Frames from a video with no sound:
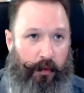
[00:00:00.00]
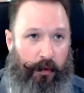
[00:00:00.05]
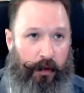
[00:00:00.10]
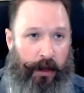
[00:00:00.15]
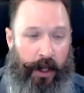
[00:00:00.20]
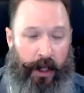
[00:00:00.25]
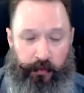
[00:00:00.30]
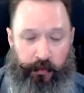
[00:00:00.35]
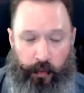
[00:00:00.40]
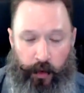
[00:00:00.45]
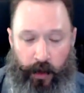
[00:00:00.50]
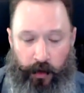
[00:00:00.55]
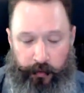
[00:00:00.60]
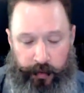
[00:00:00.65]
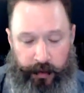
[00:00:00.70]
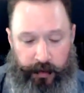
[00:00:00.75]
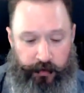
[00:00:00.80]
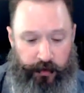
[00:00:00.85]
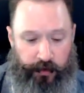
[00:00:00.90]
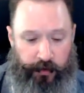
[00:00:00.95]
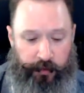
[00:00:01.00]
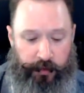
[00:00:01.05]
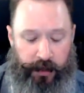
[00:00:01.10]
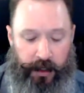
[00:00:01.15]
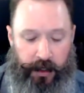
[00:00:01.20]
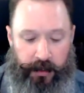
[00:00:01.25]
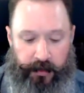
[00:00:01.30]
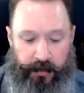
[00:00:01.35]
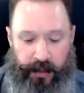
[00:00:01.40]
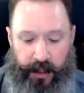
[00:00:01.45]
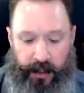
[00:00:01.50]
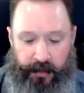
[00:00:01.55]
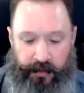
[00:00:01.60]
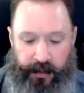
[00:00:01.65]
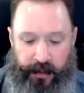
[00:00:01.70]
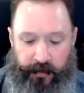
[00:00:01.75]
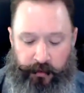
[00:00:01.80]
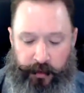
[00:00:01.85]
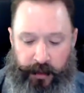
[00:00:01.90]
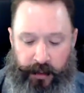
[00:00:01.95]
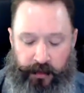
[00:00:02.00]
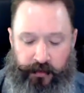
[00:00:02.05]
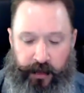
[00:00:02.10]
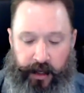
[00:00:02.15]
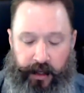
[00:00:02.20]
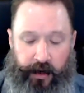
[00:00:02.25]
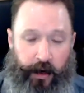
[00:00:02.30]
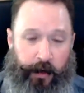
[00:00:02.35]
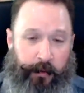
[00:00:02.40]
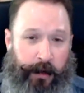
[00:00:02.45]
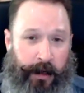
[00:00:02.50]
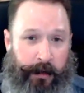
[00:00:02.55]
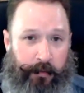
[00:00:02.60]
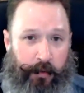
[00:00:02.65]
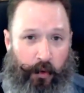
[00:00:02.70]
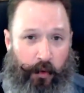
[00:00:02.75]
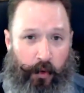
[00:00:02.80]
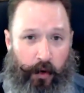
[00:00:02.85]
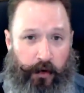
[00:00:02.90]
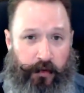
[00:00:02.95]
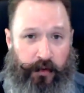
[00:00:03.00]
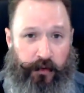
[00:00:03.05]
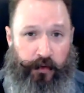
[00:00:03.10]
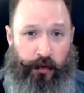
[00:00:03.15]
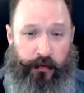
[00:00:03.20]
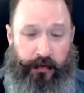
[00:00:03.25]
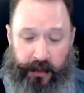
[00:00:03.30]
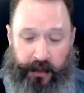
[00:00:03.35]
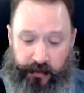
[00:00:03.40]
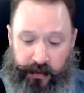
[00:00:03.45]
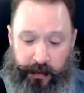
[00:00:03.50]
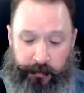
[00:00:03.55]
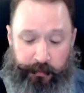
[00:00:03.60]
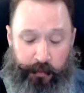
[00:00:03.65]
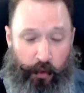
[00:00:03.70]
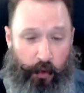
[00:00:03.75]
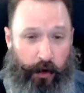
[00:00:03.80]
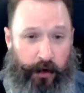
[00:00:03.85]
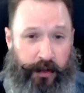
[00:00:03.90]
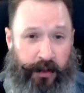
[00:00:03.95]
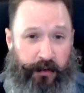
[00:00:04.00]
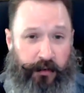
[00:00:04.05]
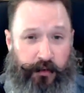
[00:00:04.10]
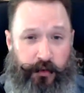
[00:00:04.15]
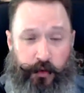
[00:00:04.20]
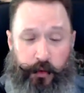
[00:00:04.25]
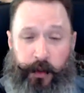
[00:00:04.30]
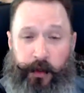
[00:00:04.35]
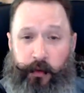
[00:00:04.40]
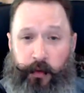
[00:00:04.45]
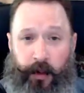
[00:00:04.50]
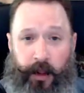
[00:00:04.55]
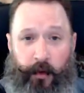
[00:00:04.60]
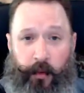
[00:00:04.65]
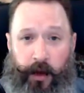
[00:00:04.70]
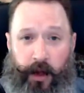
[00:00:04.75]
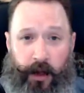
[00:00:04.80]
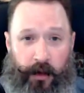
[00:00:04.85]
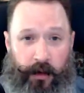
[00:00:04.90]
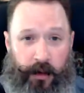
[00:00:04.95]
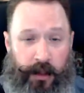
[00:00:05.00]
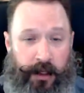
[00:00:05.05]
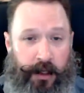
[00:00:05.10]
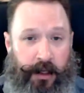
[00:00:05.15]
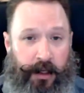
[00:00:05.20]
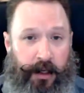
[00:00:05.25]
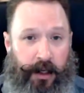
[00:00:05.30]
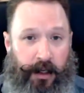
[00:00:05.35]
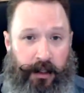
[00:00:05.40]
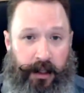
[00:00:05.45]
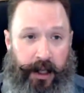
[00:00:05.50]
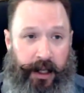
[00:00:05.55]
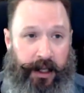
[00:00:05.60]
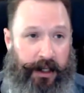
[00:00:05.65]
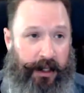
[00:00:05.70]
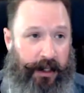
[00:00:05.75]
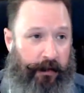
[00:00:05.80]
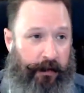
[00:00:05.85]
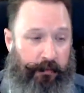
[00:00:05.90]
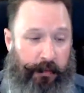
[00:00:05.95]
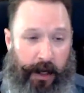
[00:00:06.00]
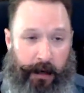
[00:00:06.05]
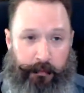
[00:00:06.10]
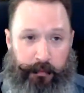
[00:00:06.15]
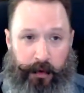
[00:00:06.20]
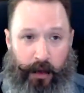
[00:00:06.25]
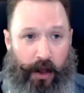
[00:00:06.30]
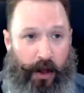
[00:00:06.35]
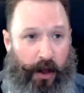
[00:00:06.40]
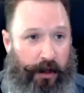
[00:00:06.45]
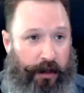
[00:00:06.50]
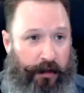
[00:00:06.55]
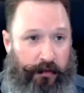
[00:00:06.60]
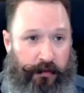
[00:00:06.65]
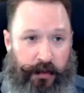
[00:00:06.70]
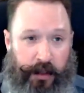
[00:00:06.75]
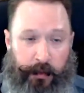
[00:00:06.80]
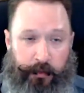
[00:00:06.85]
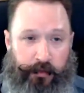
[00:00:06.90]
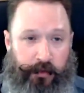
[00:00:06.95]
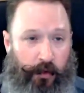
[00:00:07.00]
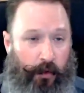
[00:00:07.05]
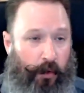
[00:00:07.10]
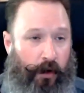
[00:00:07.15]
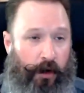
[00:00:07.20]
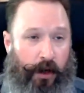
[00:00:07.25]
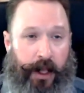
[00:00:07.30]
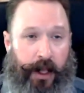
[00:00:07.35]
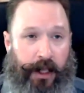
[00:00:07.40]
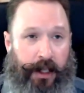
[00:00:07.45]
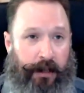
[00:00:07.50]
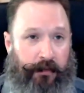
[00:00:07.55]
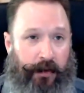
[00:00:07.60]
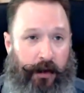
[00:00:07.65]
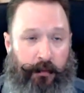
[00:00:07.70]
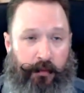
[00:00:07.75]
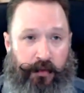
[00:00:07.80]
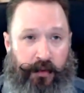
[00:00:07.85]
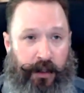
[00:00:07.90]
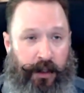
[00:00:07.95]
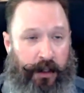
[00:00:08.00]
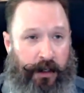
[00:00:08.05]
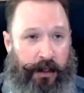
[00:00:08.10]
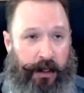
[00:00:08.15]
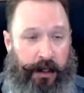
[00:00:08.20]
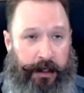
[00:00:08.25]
as well as Pinterest, but that gives me insight on my boards. And so if I see a board that's doing really well, like my blog tips, or like if I'm seeing